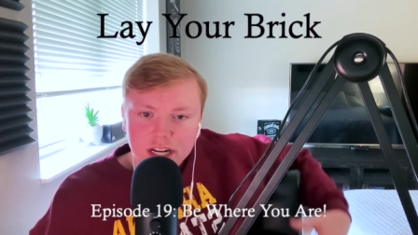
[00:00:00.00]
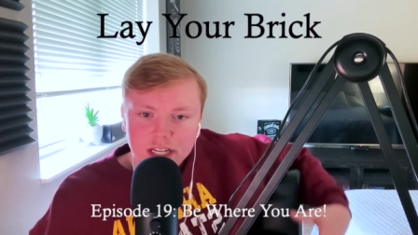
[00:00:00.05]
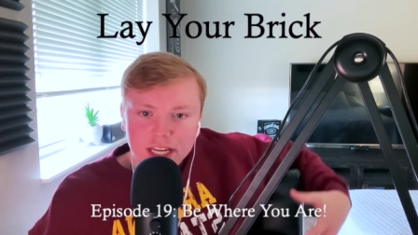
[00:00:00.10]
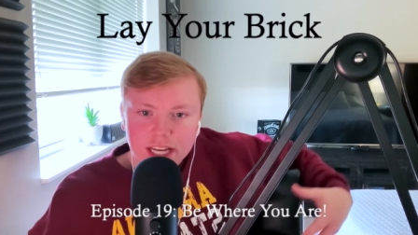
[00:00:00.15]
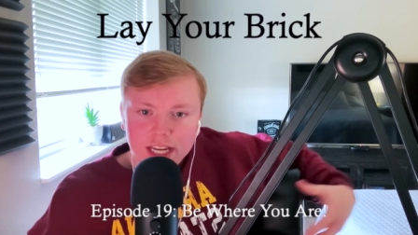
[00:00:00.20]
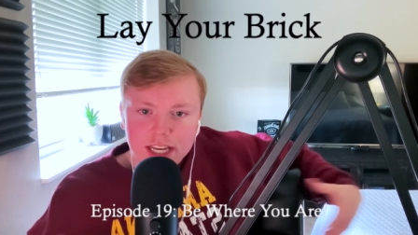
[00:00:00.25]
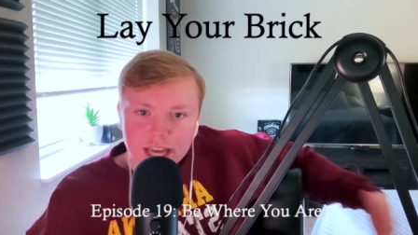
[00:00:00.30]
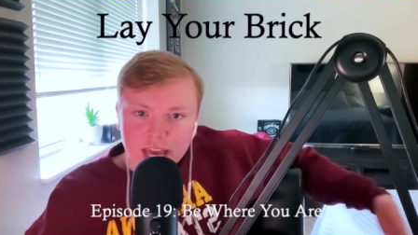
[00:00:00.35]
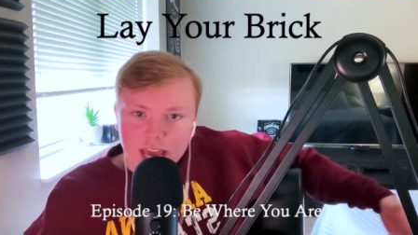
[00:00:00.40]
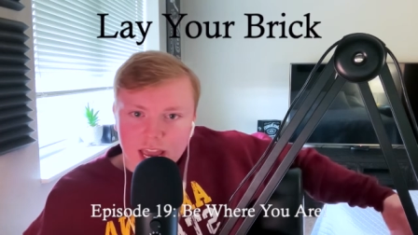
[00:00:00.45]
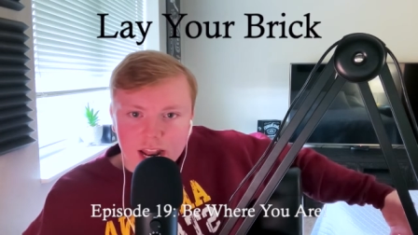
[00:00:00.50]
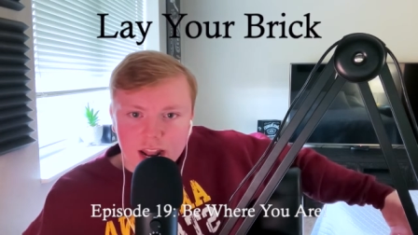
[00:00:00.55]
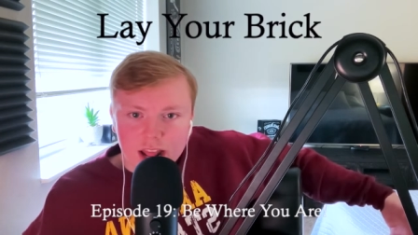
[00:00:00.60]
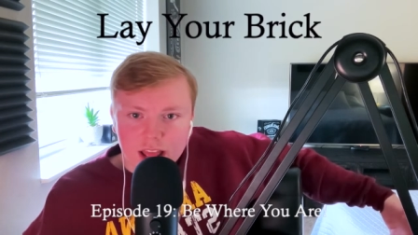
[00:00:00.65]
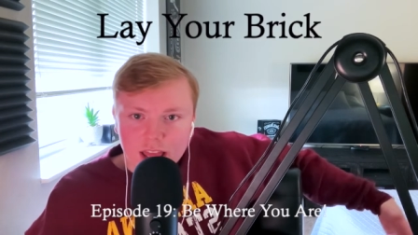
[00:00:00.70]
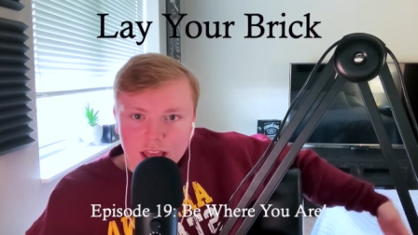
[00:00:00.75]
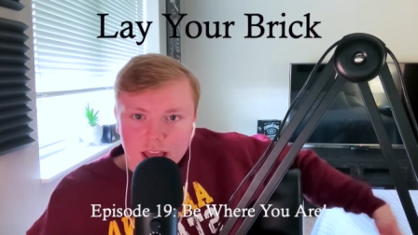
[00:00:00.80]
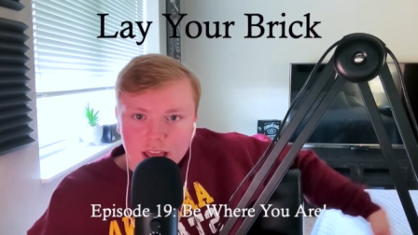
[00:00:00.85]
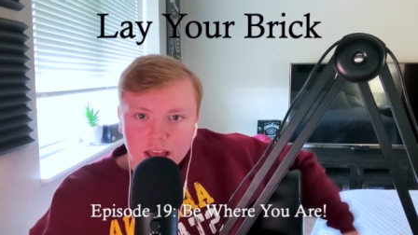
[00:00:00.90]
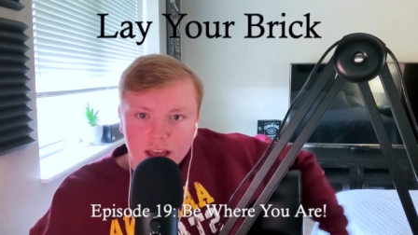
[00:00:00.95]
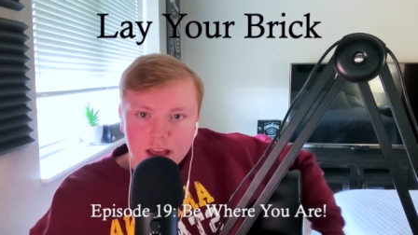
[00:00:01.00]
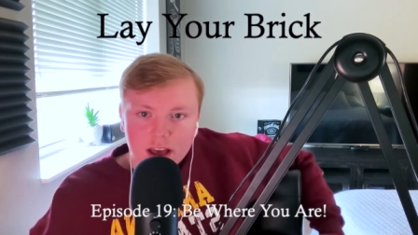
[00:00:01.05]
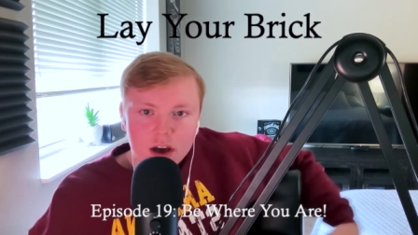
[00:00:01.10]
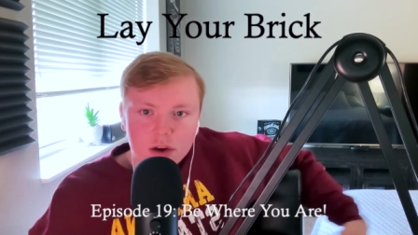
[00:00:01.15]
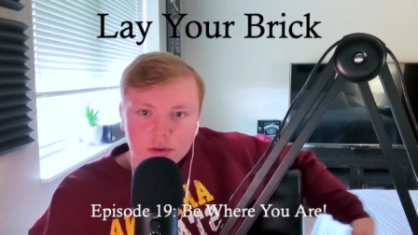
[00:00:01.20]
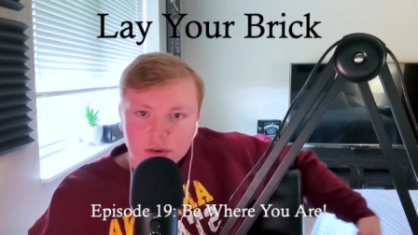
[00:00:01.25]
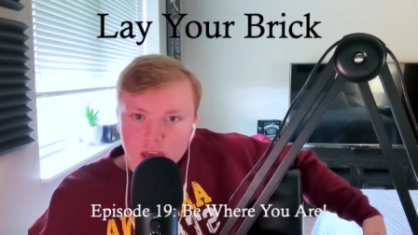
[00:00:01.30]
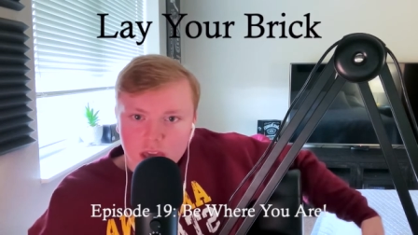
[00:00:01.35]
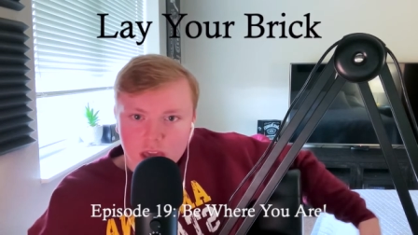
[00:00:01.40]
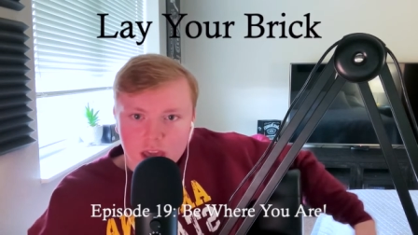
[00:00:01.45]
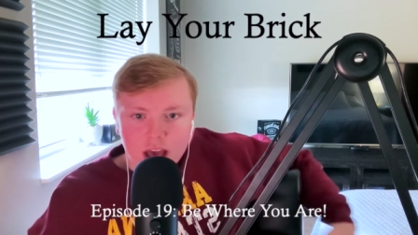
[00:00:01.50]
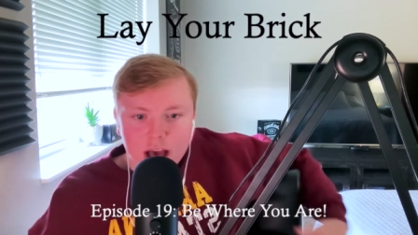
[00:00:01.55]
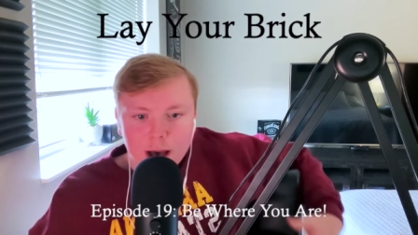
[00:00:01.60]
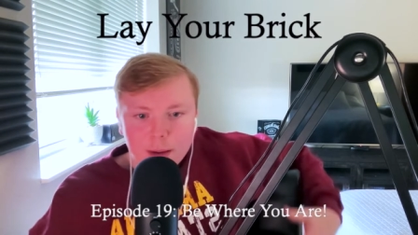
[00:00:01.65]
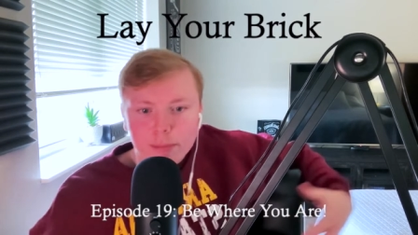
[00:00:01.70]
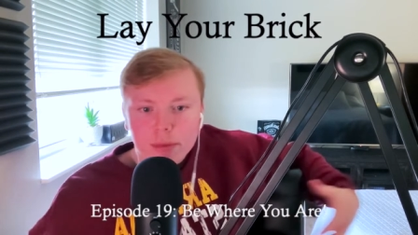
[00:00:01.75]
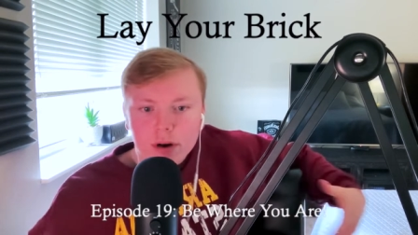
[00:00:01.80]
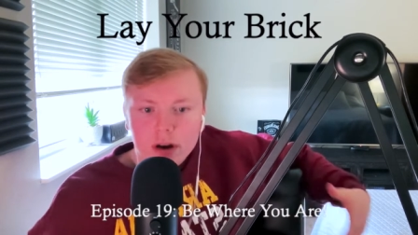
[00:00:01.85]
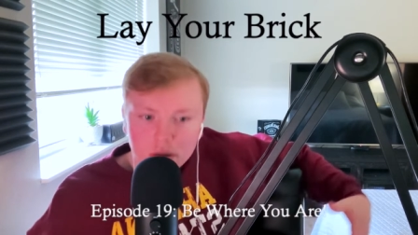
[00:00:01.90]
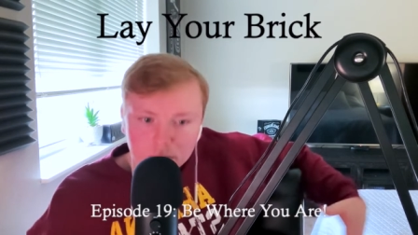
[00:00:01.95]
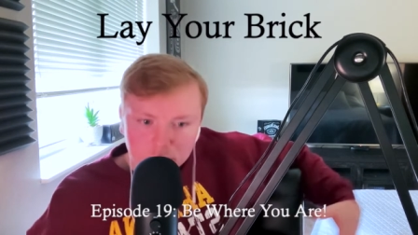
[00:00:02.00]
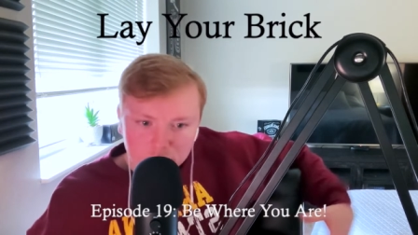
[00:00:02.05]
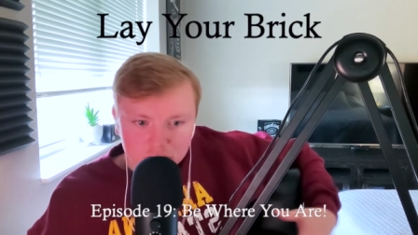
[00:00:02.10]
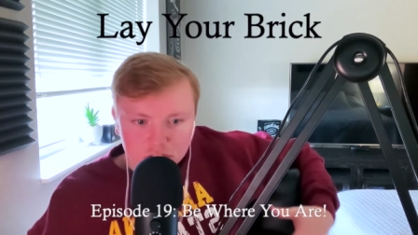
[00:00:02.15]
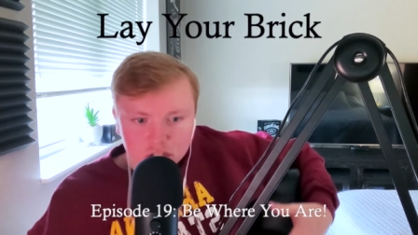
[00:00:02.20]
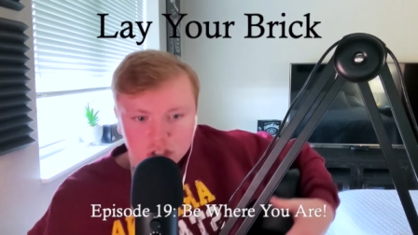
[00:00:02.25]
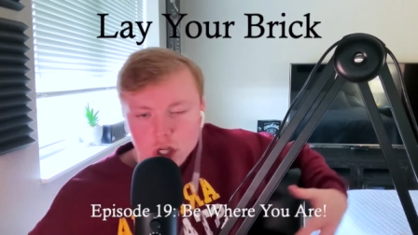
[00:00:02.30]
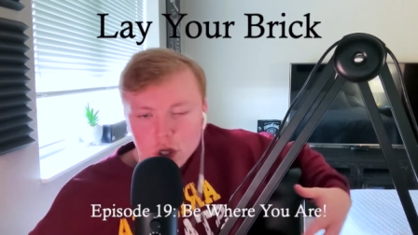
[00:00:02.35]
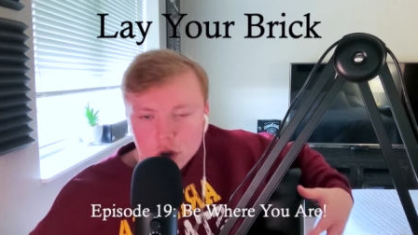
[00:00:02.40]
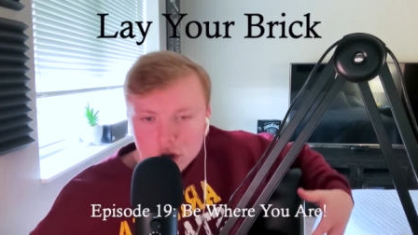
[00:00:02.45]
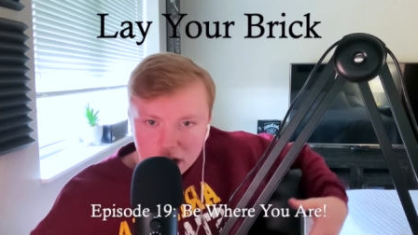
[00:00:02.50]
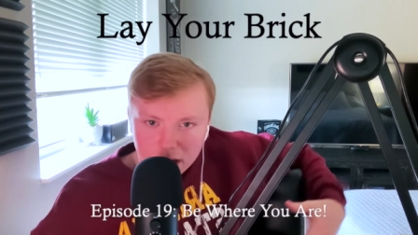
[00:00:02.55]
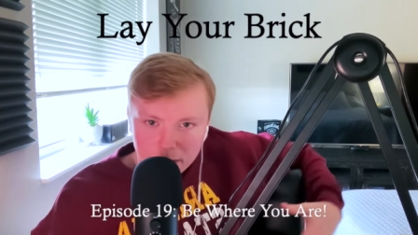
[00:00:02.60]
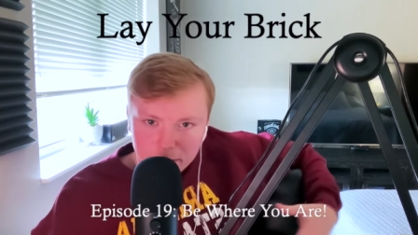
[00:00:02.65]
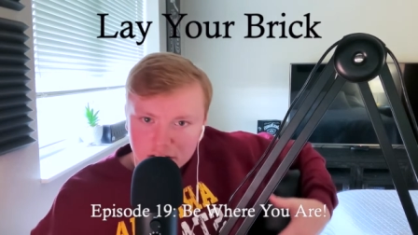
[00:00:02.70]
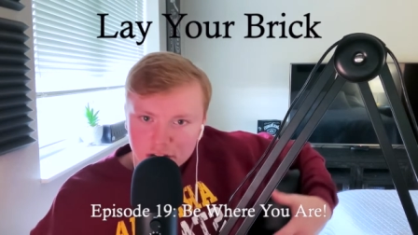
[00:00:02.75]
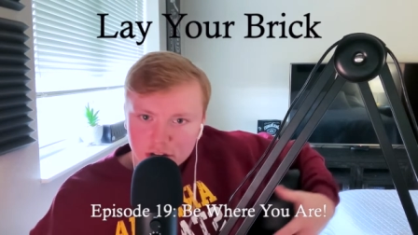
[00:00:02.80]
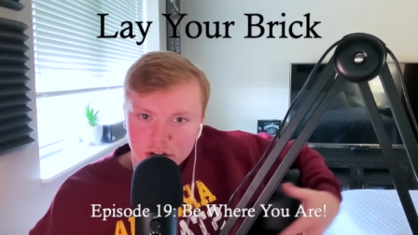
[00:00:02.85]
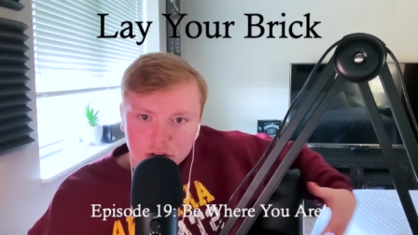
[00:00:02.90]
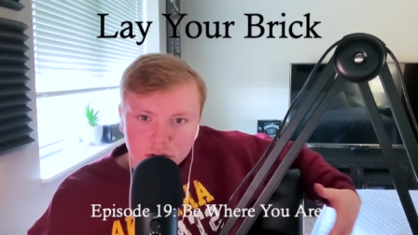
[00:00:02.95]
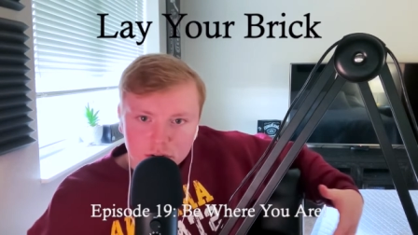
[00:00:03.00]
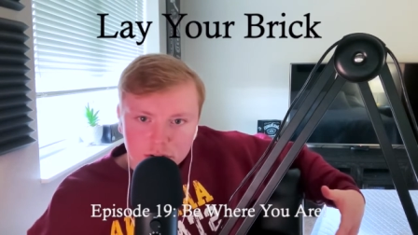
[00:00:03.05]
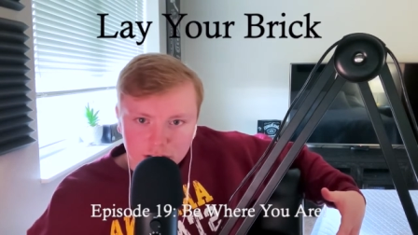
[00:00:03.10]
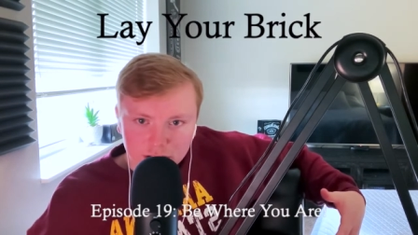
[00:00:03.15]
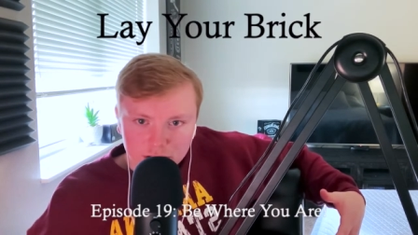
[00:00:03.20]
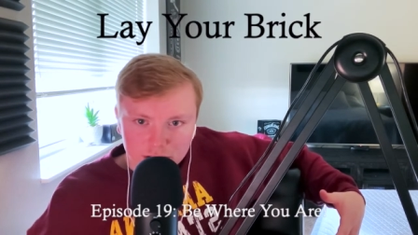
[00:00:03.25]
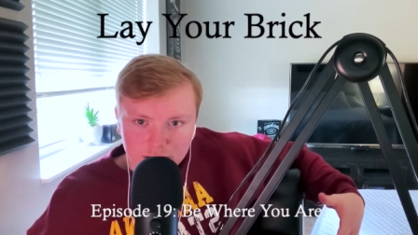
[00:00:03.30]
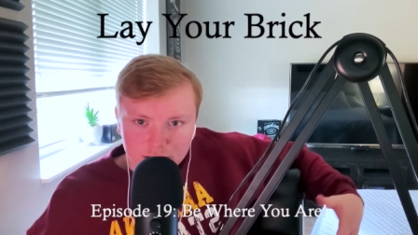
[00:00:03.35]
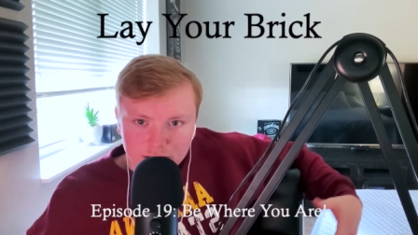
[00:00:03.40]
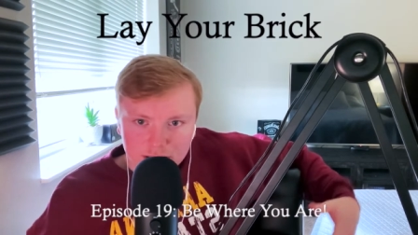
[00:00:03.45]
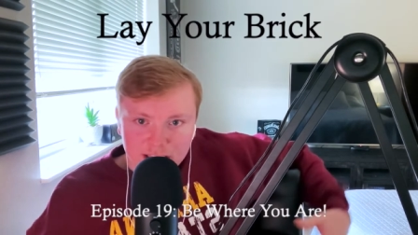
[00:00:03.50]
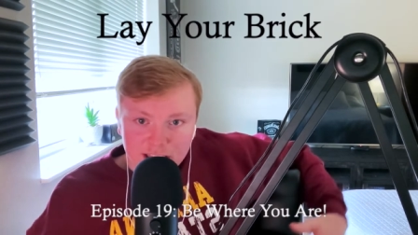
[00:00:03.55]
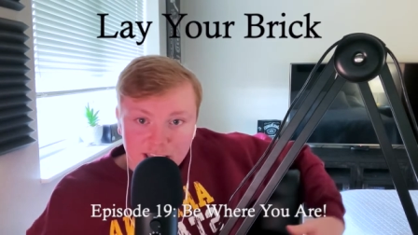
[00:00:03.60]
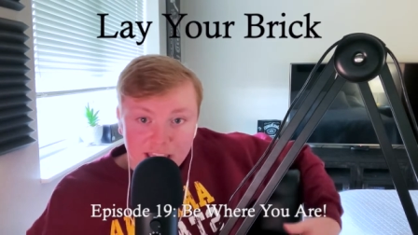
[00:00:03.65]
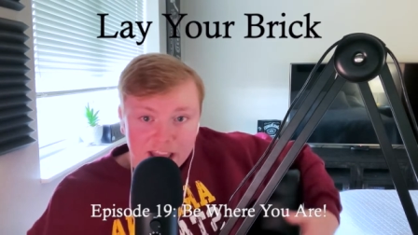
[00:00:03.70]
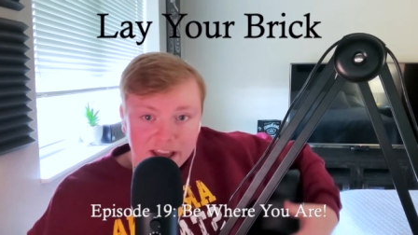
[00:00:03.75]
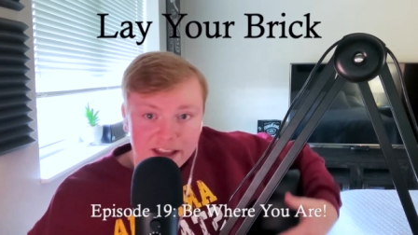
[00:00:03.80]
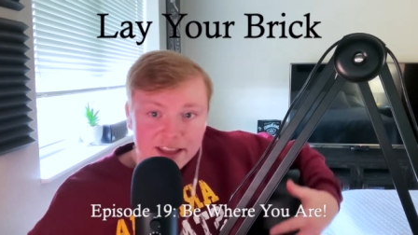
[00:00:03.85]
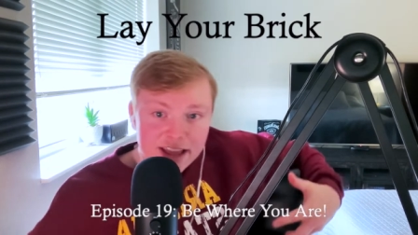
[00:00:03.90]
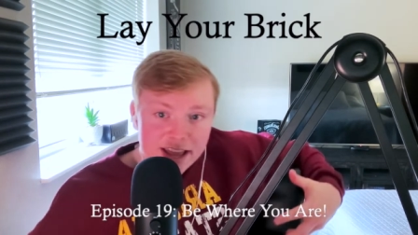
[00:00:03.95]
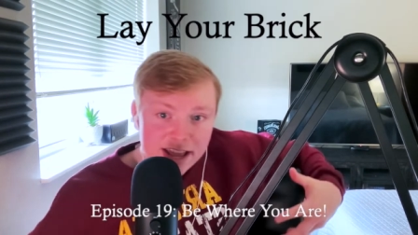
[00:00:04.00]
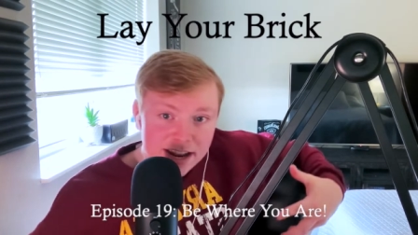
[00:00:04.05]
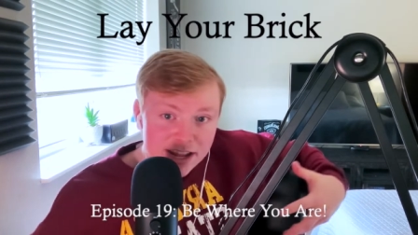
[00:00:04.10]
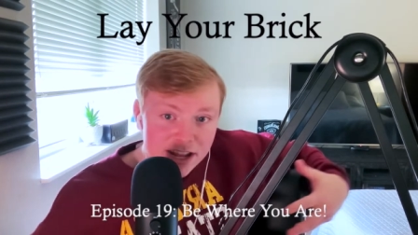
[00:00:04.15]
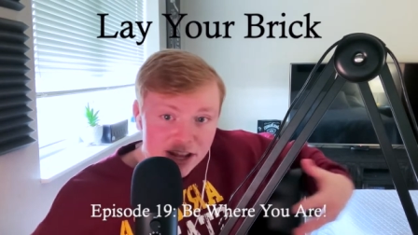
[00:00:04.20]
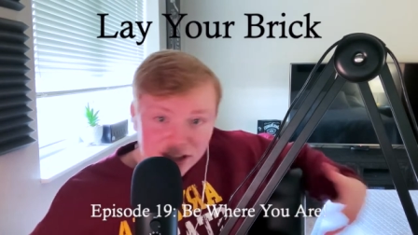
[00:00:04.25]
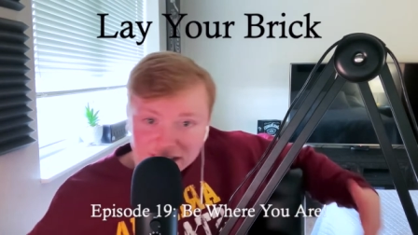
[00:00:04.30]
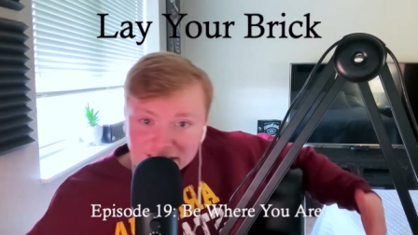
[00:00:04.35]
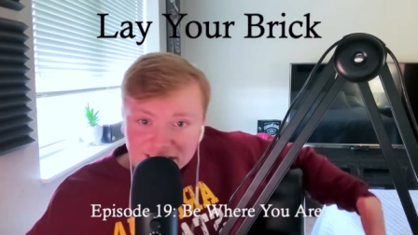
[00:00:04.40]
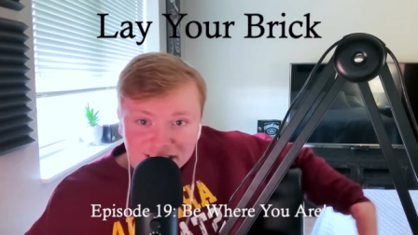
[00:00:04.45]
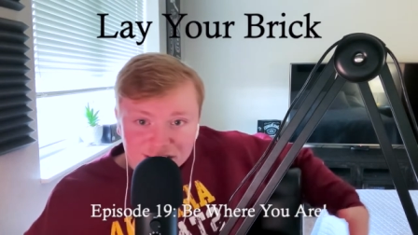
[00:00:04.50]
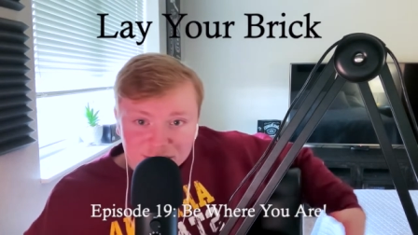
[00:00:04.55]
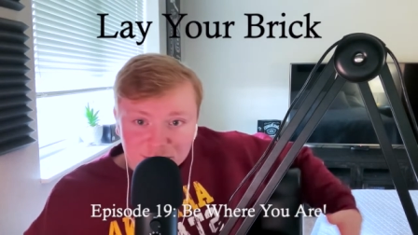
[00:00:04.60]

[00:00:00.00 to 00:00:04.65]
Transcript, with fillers: say, Cade, okay, I'm pumped. Let's do it. I'm going to do it. And then you listen to this